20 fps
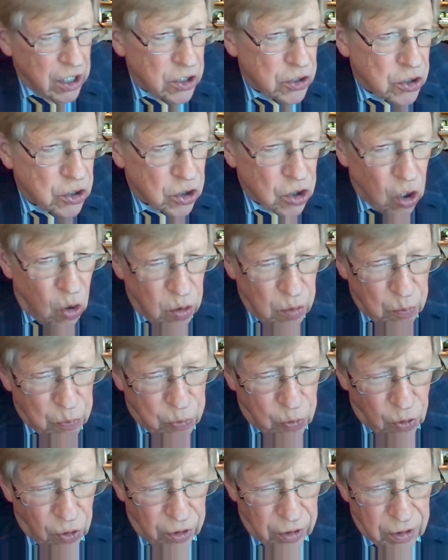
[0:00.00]
is so
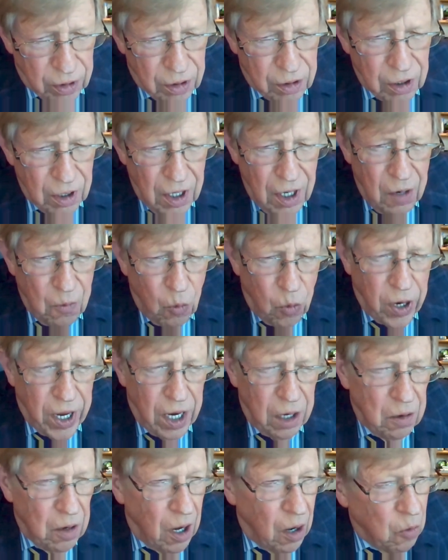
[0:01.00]
important
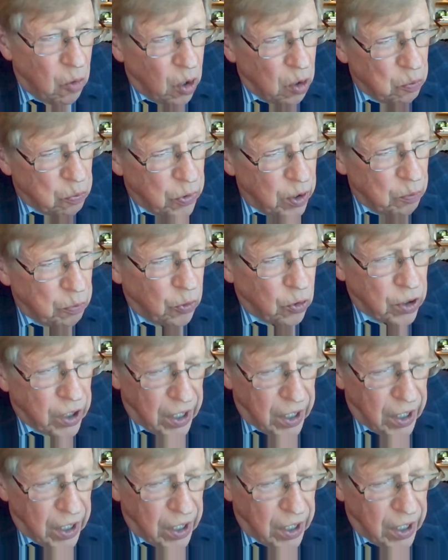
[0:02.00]
when people